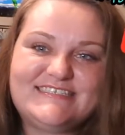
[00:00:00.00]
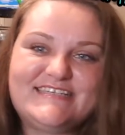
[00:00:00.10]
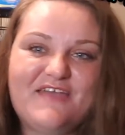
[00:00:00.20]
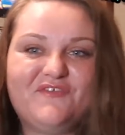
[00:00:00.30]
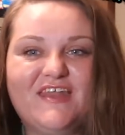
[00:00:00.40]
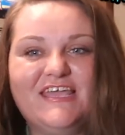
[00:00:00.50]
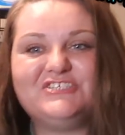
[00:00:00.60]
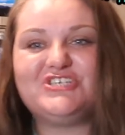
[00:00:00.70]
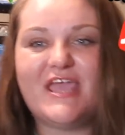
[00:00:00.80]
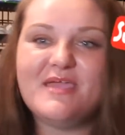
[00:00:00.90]
Stephanie
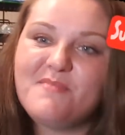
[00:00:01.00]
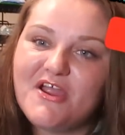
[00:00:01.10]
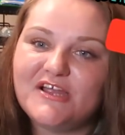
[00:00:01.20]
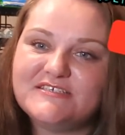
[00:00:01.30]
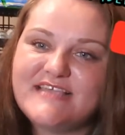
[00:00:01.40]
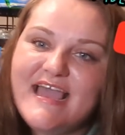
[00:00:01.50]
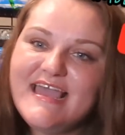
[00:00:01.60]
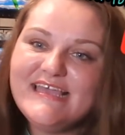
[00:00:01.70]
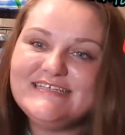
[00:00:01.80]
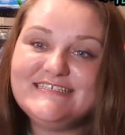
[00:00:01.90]
Chambers
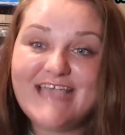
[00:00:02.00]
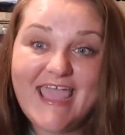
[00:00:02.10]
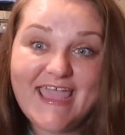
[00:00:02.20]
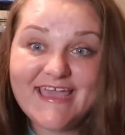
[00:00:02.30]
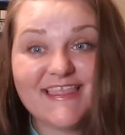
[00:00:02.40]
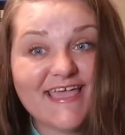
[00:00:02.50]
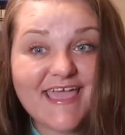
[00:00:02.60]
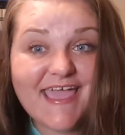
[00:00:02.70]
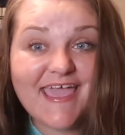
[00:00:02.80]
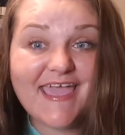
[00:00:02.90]

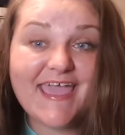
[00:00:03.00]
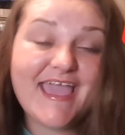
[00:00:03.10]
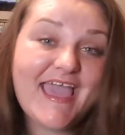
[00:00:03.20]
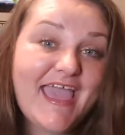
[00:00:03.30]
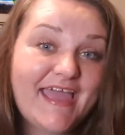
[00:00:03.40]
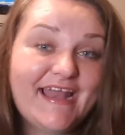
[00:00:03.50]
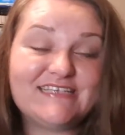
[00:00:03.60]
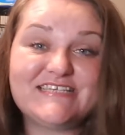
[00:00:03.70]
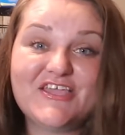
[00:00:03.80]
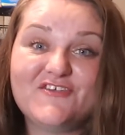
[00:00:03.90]
daily. And I
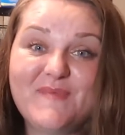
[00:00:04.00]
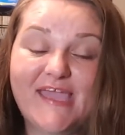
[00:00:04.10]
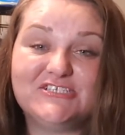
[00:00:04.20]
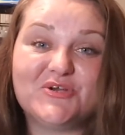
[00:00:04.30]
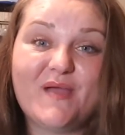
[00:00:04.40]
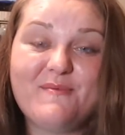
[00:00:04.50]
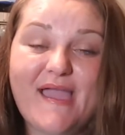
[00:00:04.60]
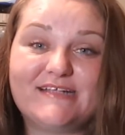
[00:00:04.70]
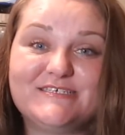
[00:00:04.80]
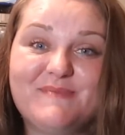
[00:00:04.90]
see you made your way
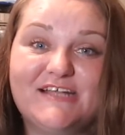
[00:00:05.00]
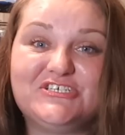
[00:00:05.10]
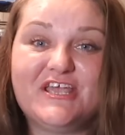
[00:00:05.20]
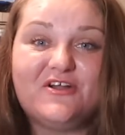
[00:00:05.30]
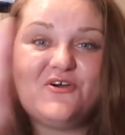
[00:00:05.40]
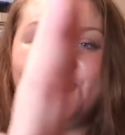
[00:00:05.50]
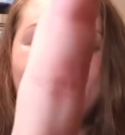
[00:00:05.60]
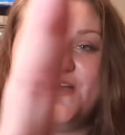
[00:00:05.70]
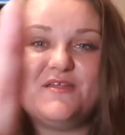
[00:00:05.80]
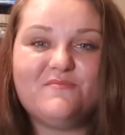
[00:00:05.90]
back to my channel
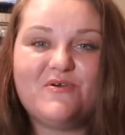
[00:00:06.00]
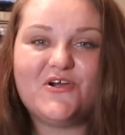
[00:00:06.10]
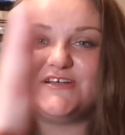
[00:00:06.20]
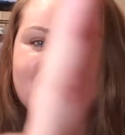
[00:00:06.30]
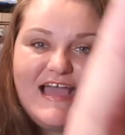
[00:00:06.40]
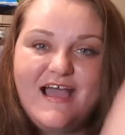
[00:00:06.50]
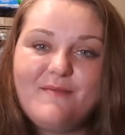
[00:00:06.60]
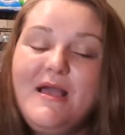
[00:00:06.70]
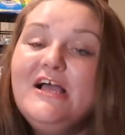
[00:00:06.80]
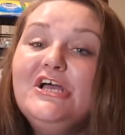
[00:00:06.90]
one more
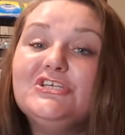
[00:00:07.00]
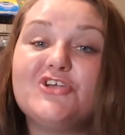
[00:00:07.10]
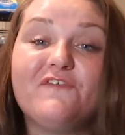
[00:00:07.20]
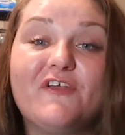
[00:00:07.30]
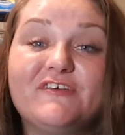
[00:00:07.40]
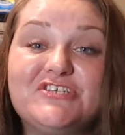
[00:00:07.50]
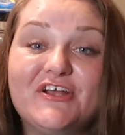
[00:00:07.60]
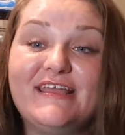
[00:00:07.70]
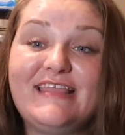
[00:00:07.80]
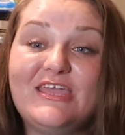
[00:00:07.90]
time. So if you're
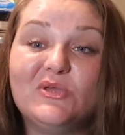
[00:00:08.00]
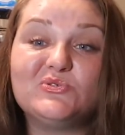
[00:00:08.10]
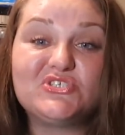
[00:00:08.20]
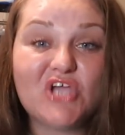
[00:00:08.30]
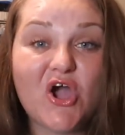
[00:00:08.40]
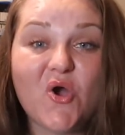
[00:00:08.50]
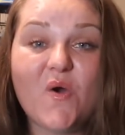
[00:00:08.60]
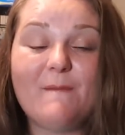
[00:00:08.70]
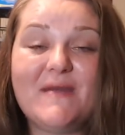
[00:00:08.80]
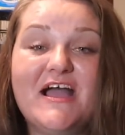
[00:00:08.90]
returning, thank you
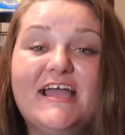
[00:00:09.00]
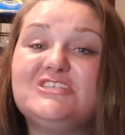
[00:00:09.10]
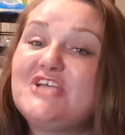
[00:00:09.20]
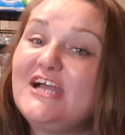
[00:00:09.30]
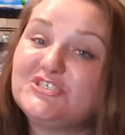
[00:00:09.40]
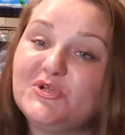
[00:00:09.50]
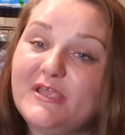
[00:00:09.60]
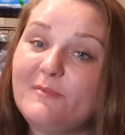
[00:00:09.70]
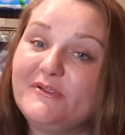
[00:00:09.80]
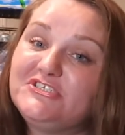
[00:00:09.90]
so much. I
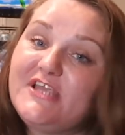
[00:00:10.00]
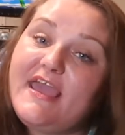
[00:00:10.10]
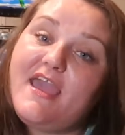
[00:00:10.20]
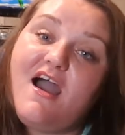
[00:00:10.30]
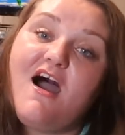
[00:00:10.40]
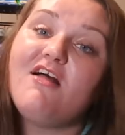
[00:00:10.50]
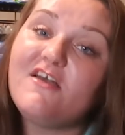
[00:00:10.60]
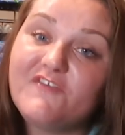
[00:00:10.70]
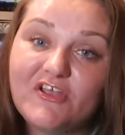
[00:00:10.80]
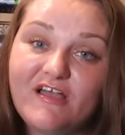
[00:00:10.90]
truly appreciate all
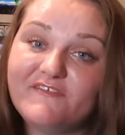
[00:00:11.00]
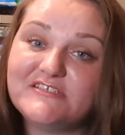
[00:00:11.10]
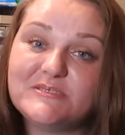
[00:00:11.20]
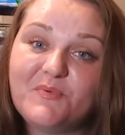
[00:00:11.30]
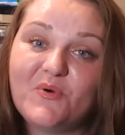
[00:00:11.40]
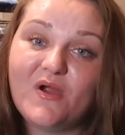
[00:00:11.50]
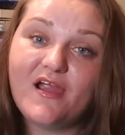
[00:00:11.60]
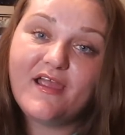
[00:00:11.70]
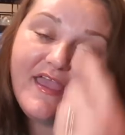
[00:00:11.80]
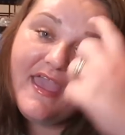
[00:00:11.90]
of your love and support.